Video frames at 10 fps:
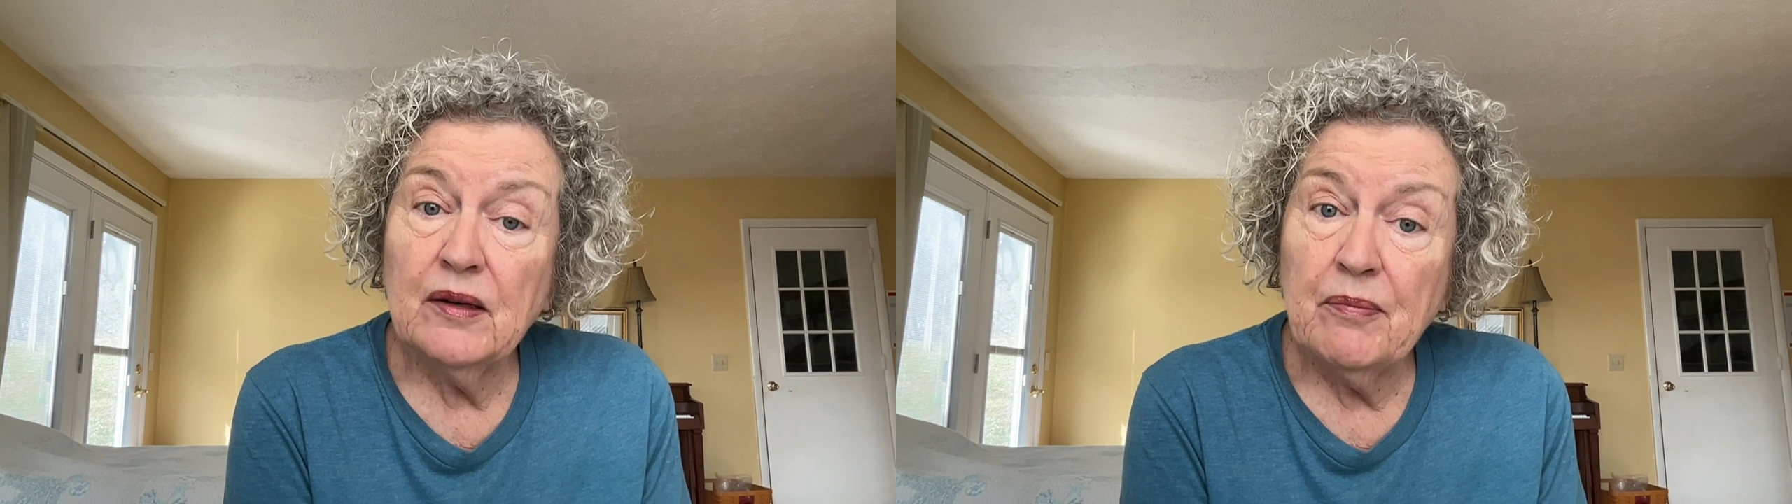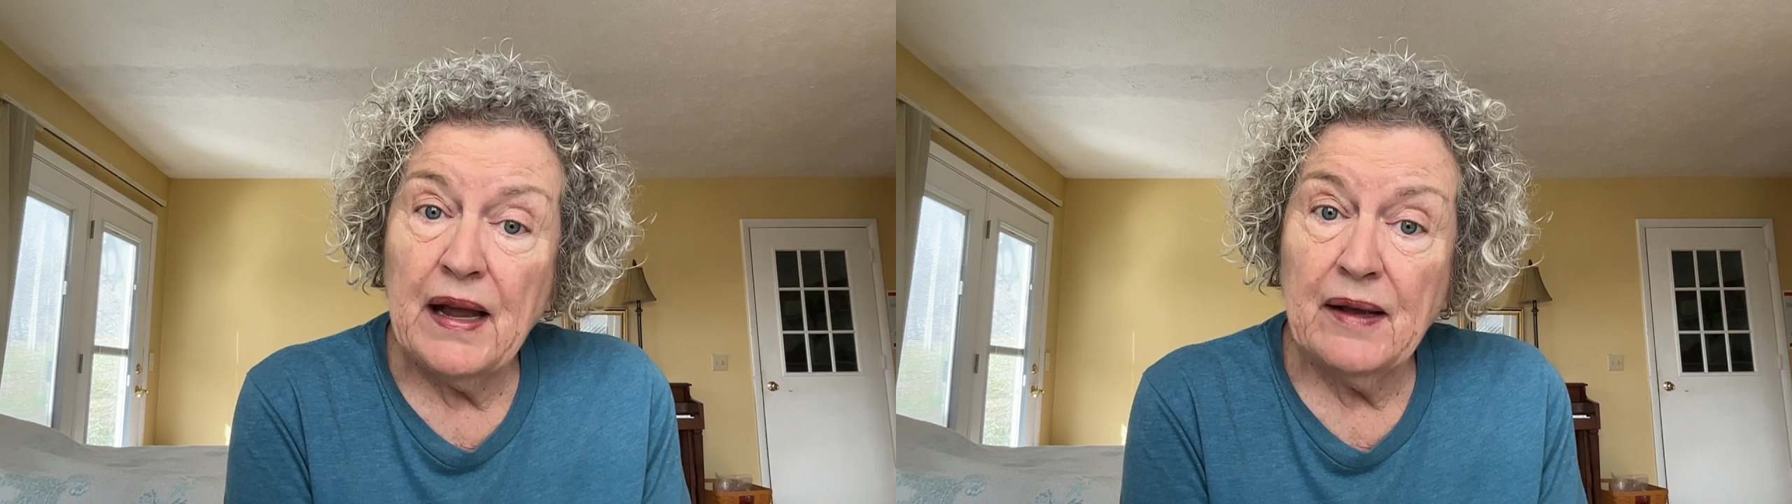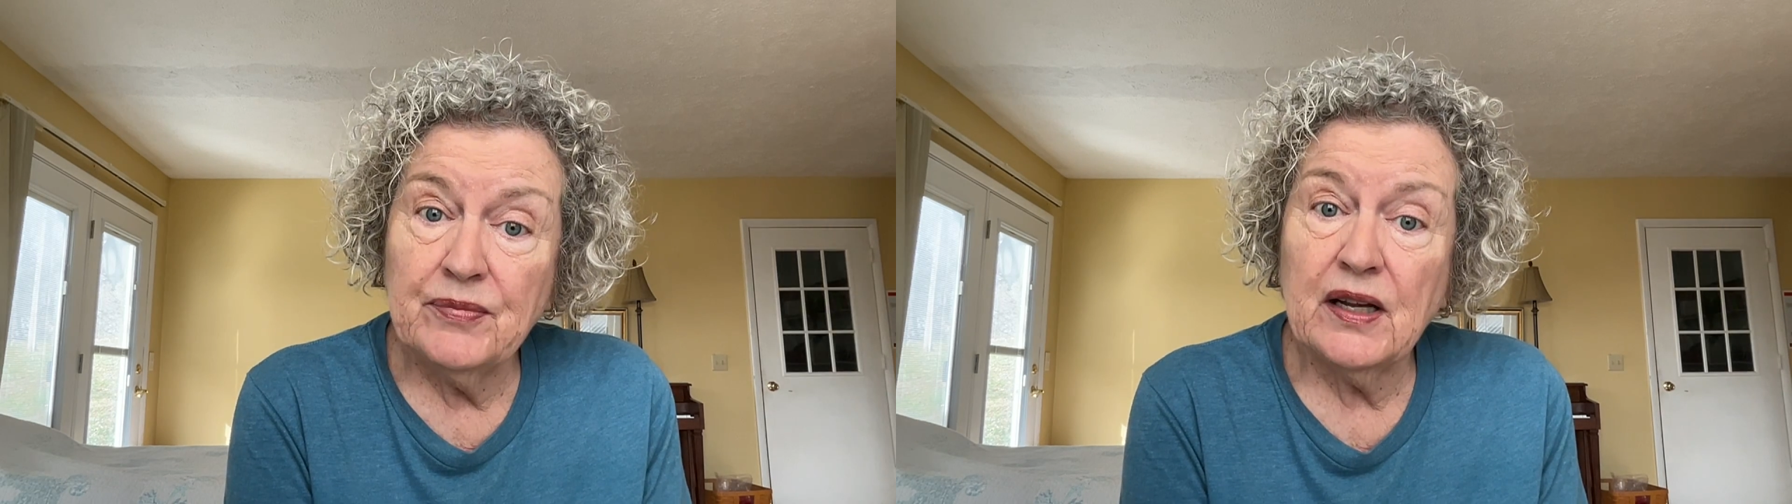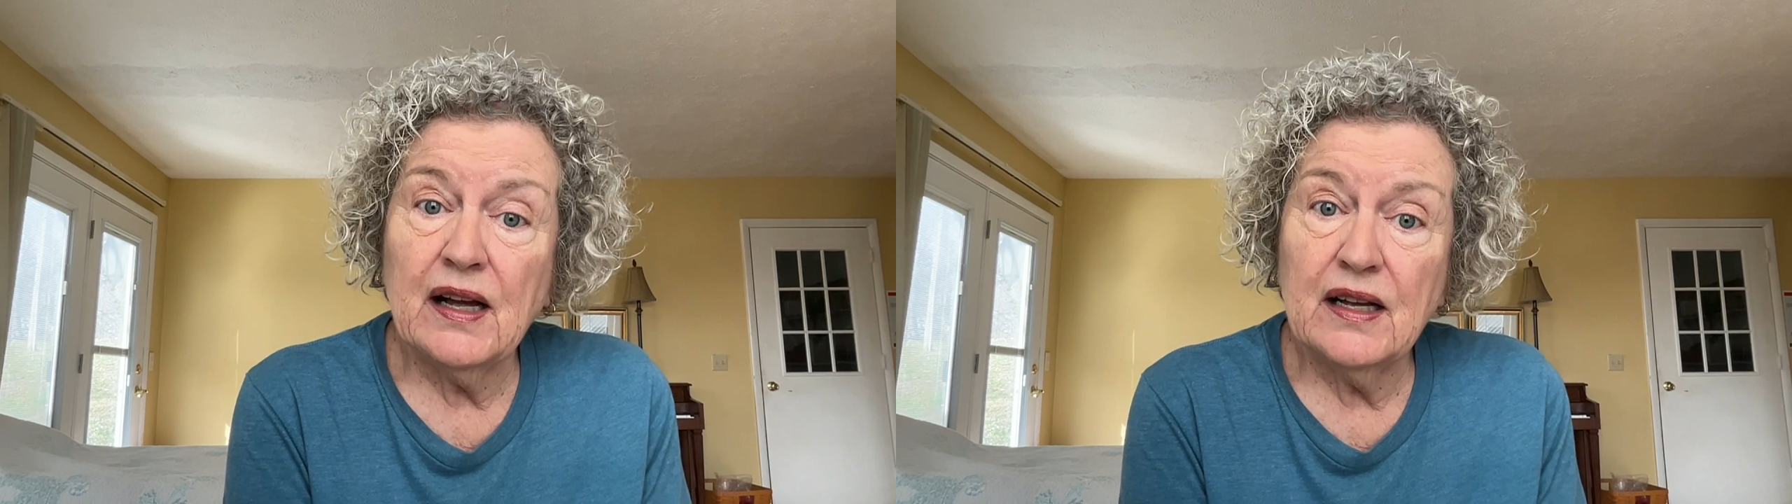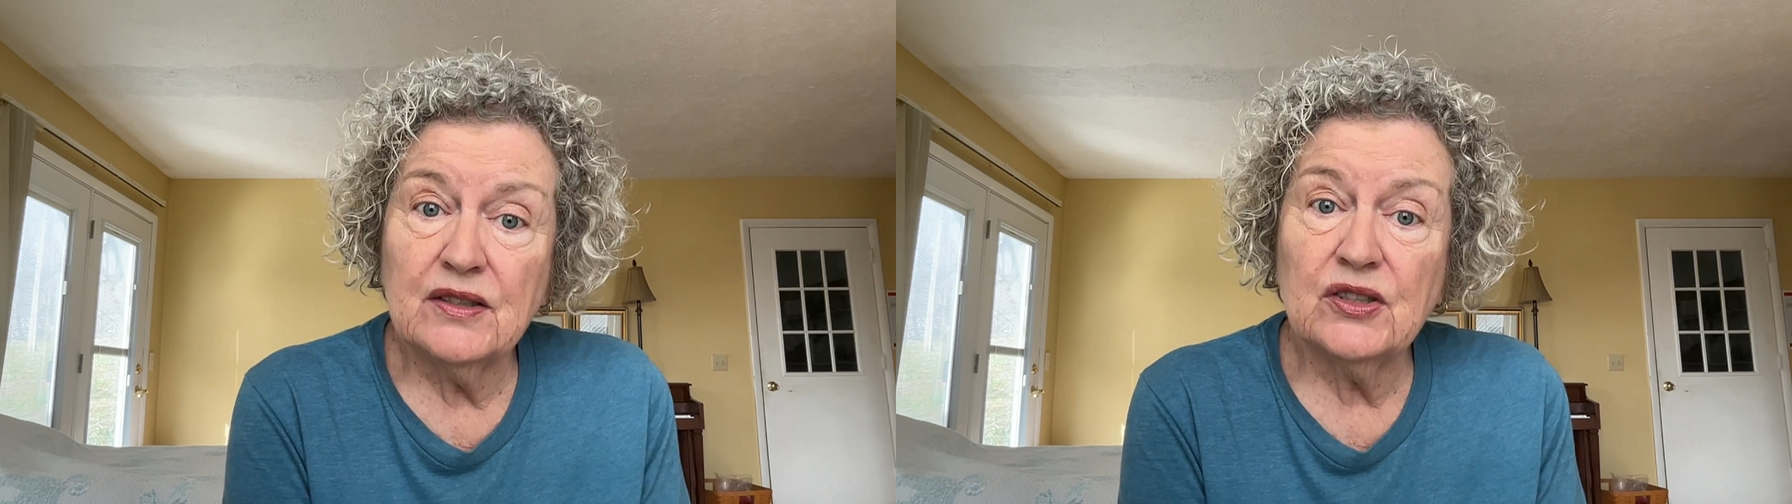
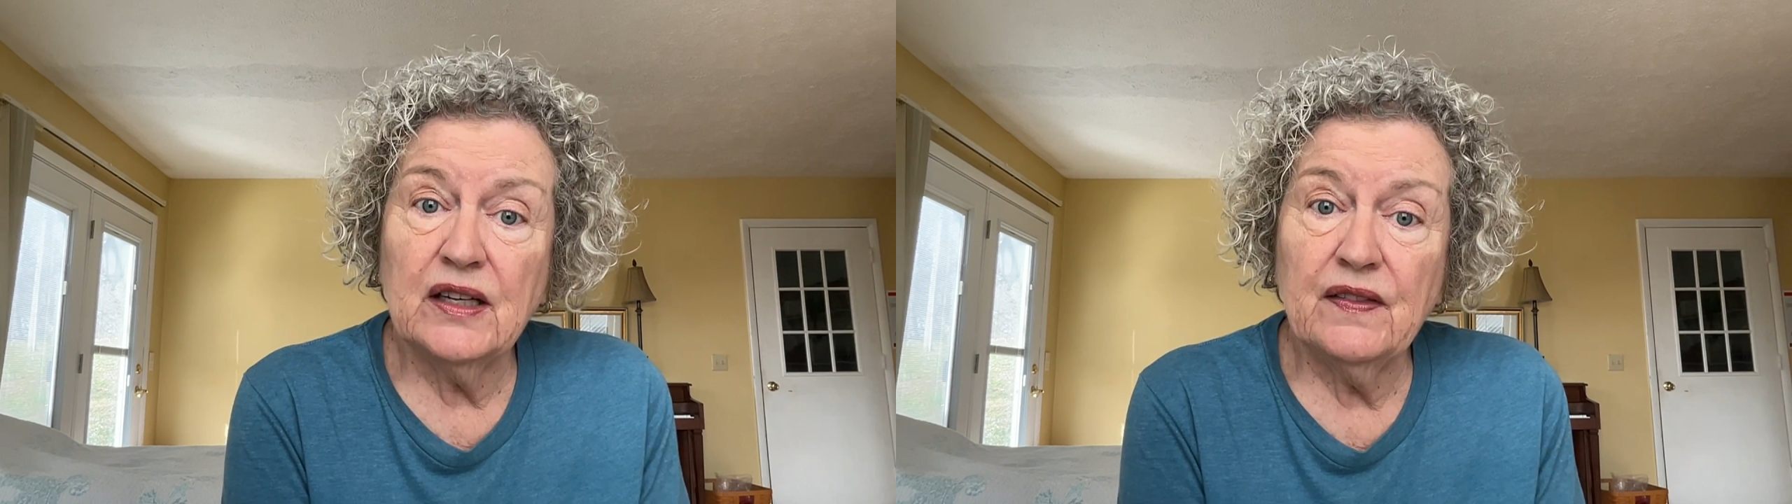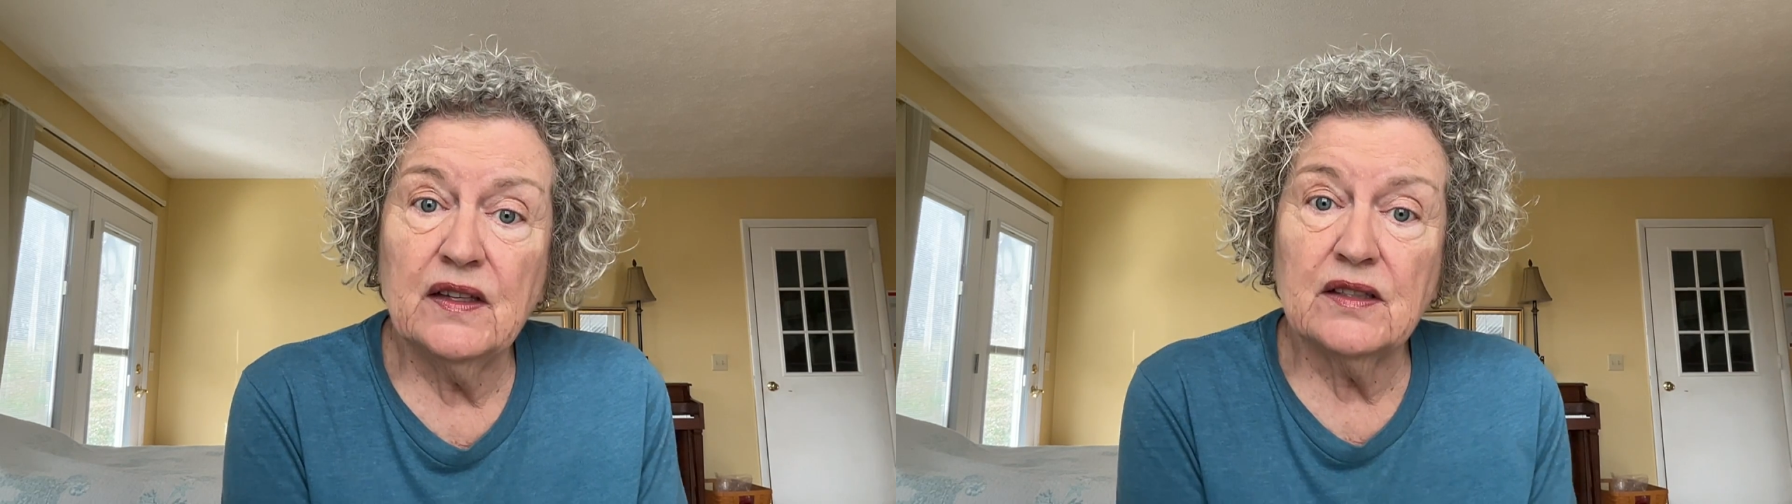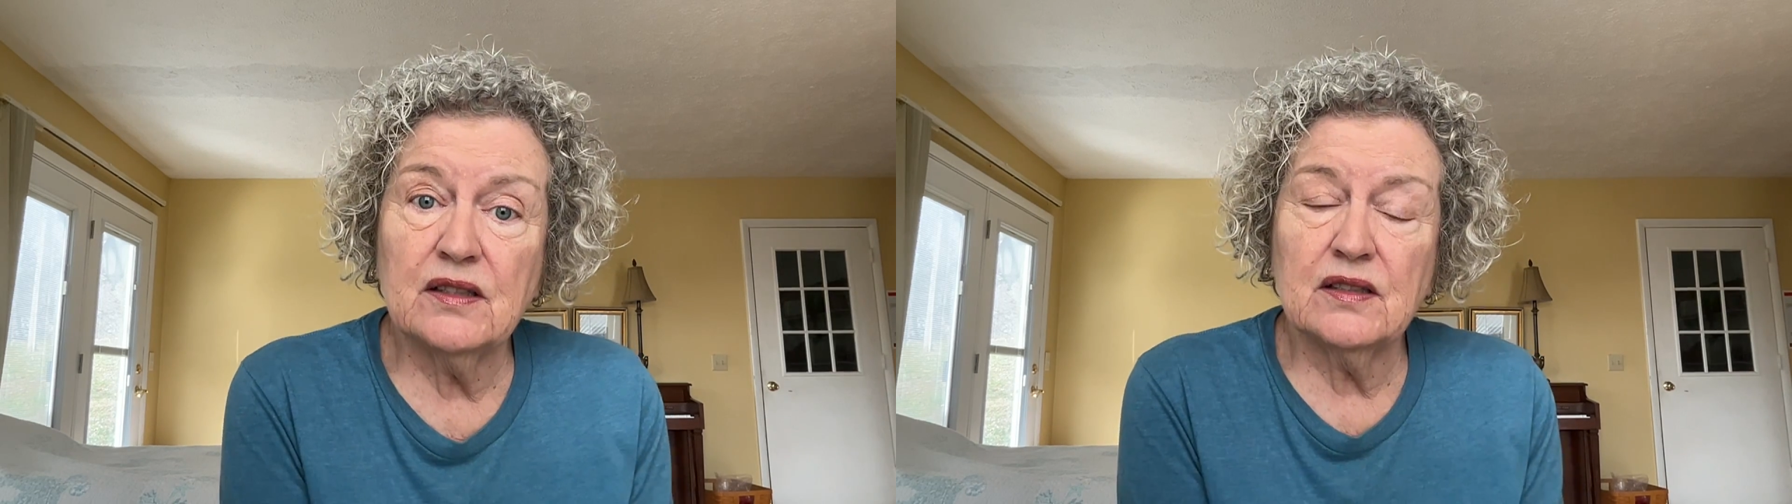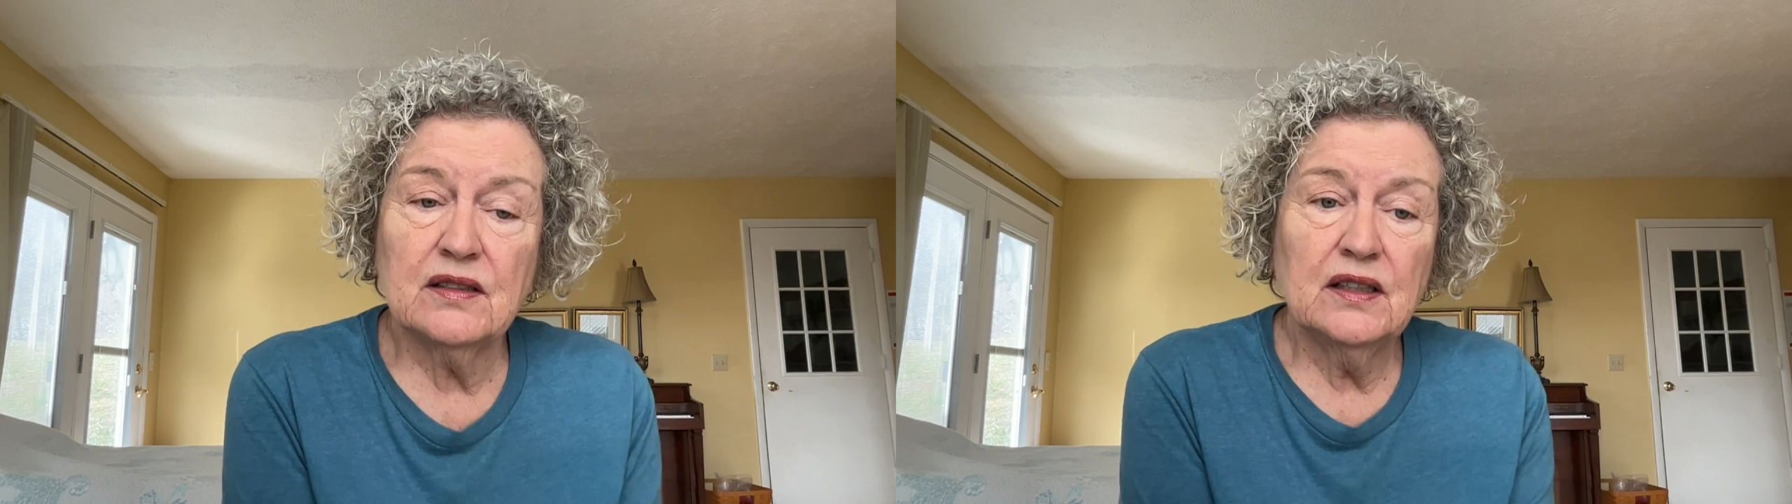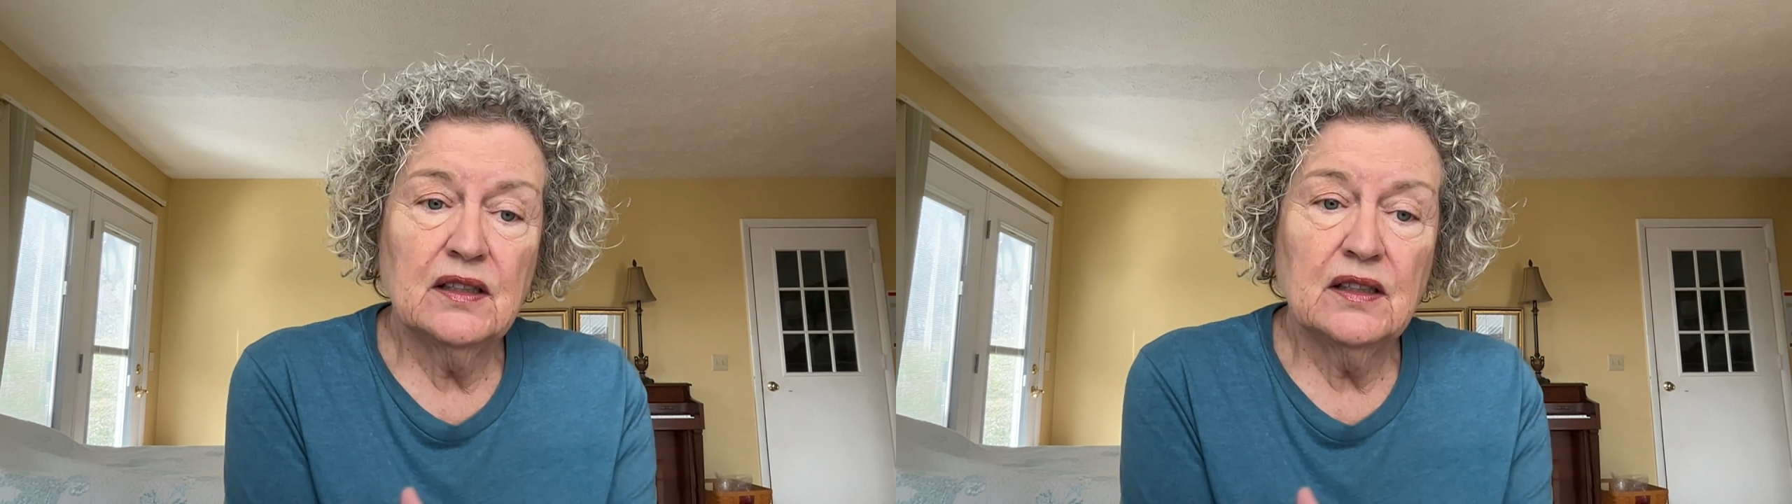baptized in this,